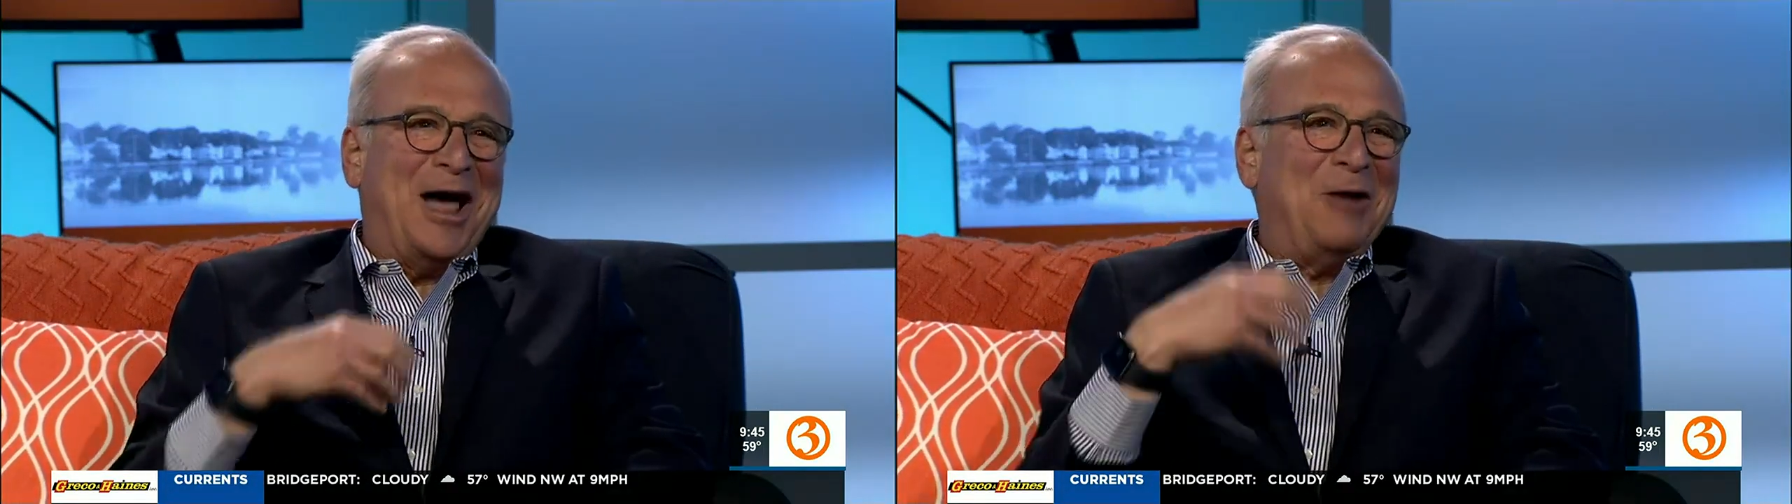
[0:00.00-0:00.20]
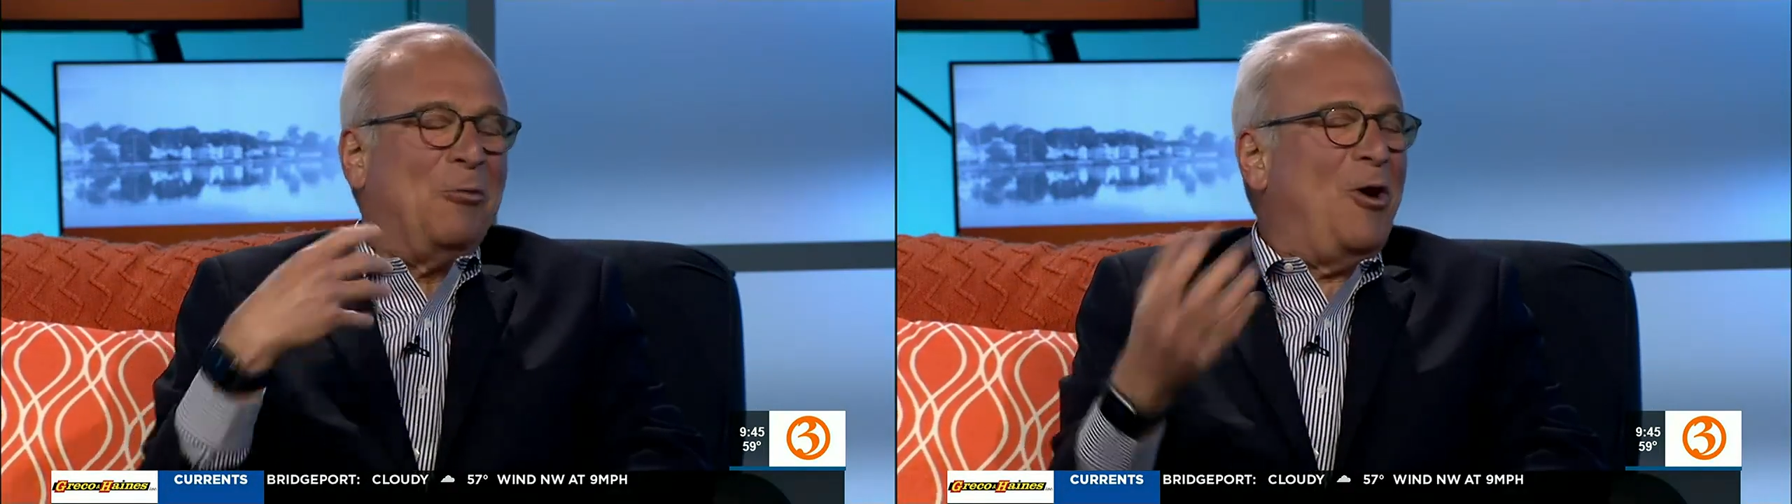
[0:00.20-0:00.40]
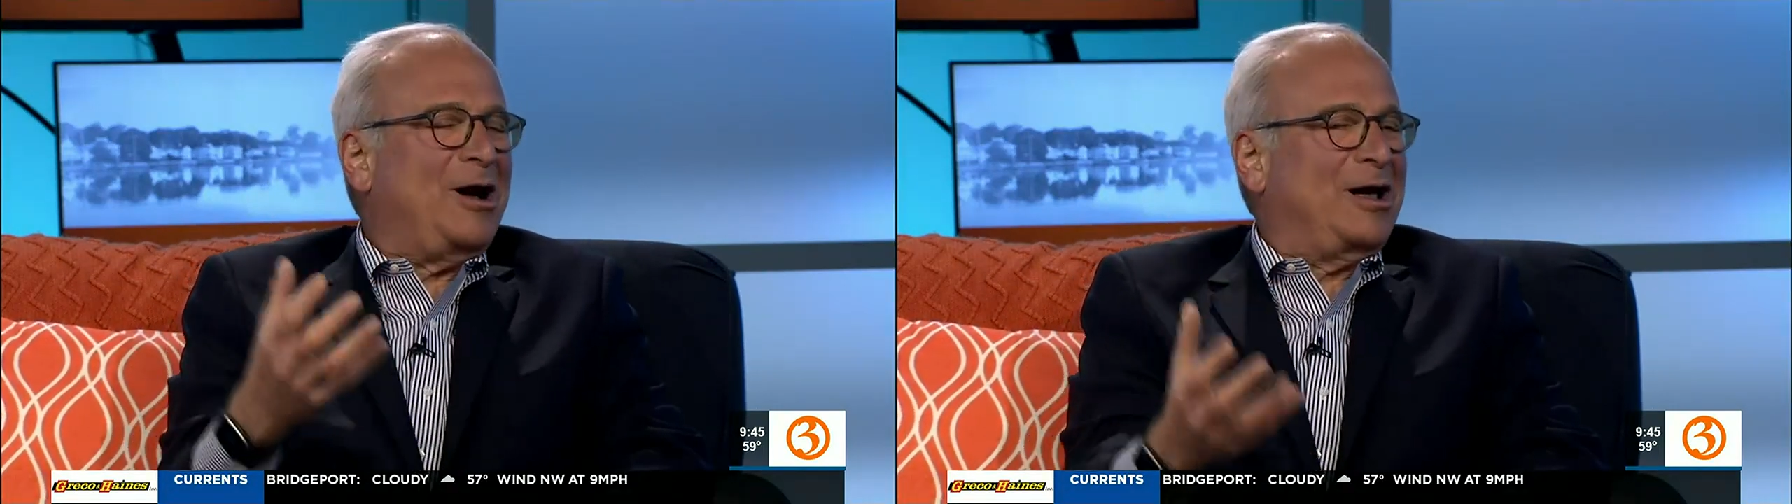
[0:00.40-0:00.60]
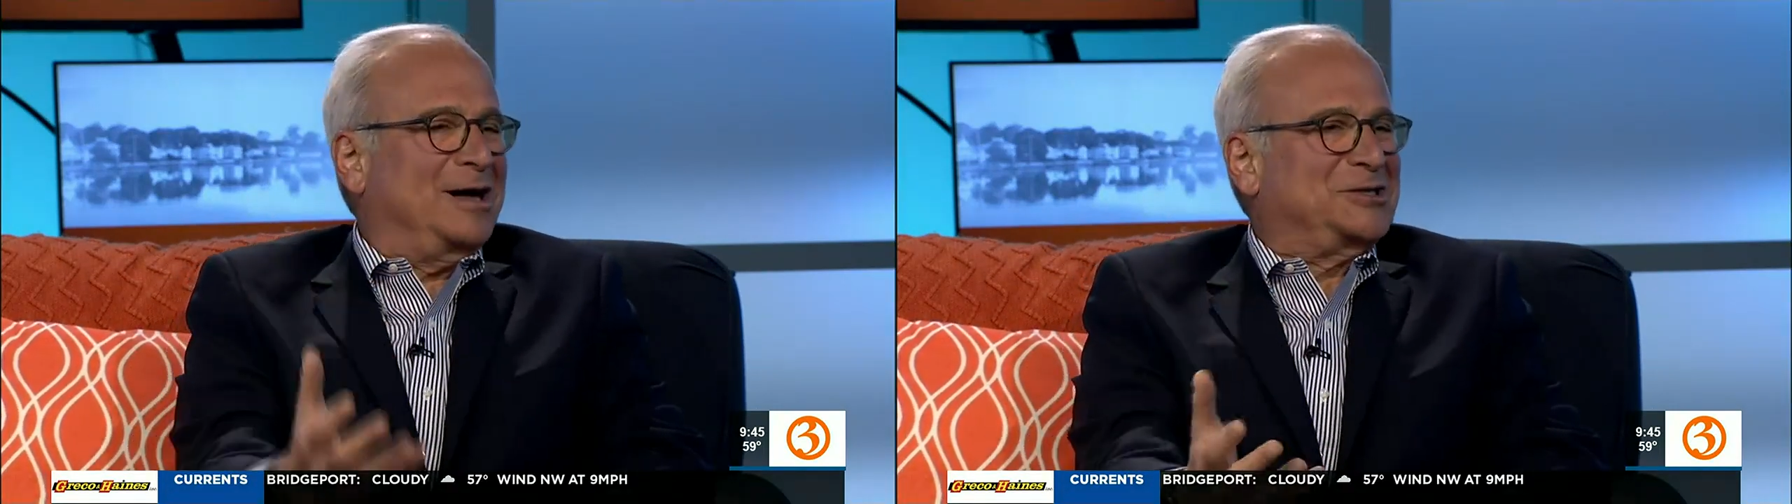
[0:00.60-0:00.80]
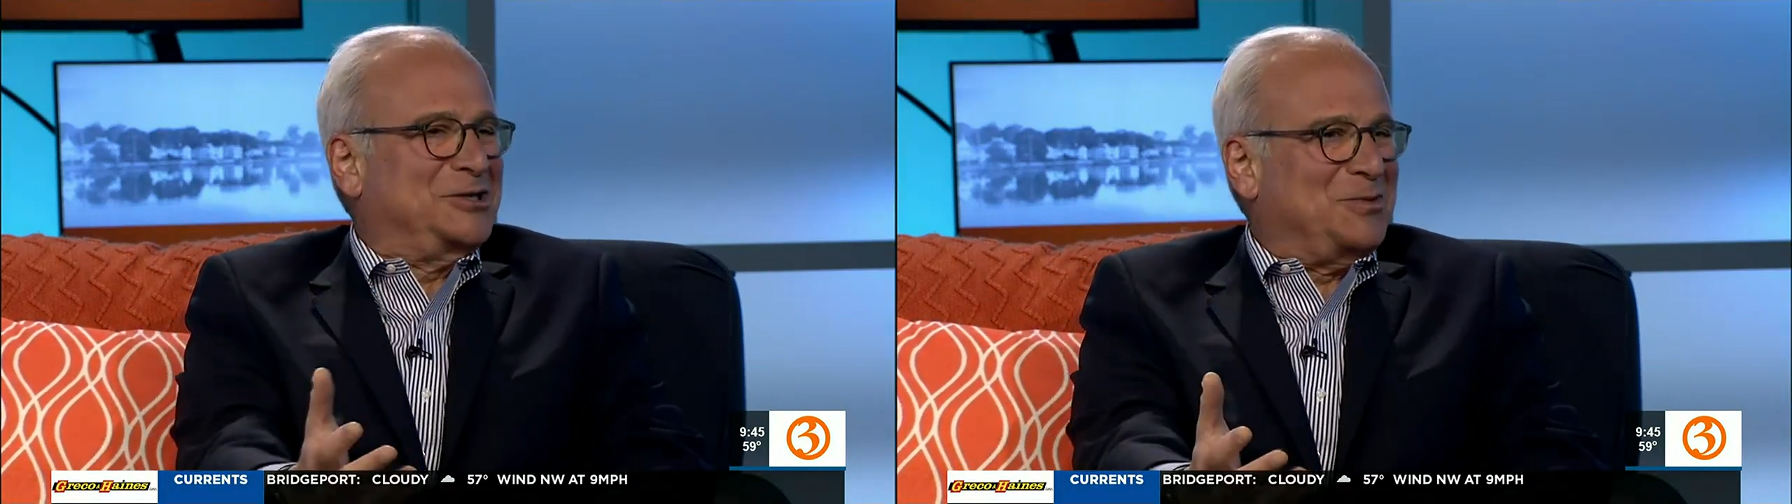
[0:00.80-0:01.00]
when I walk
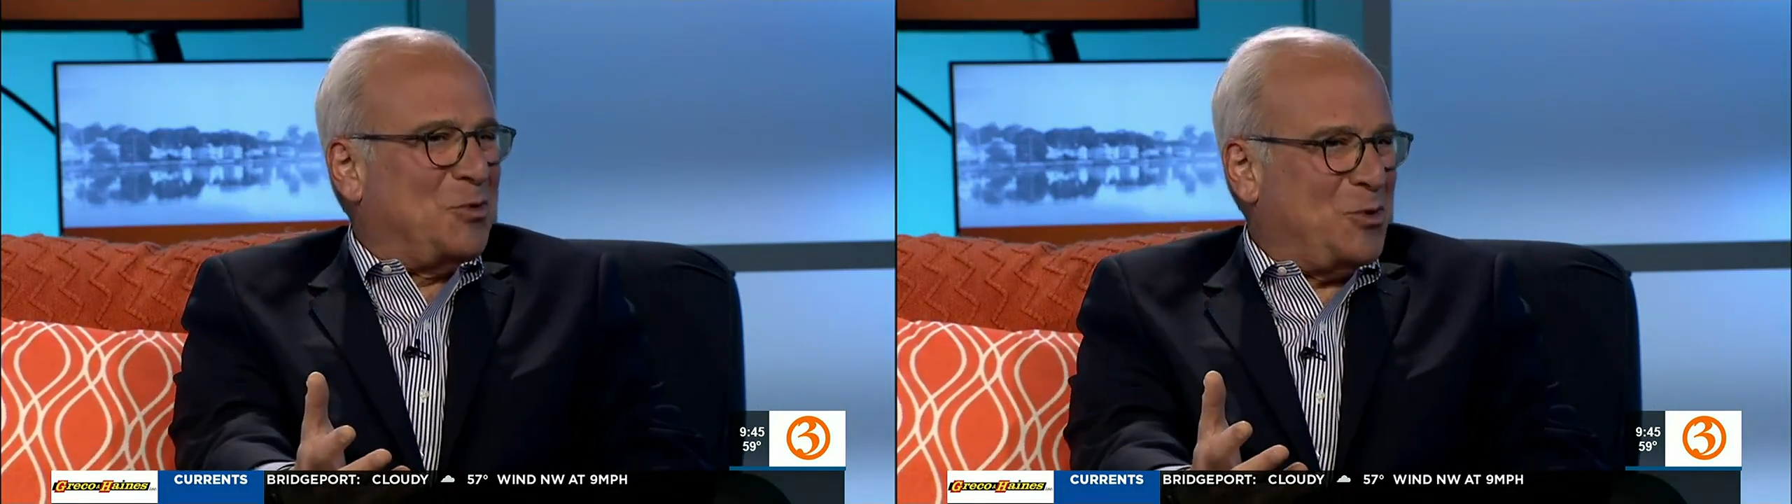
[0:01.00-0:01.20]
Gus in the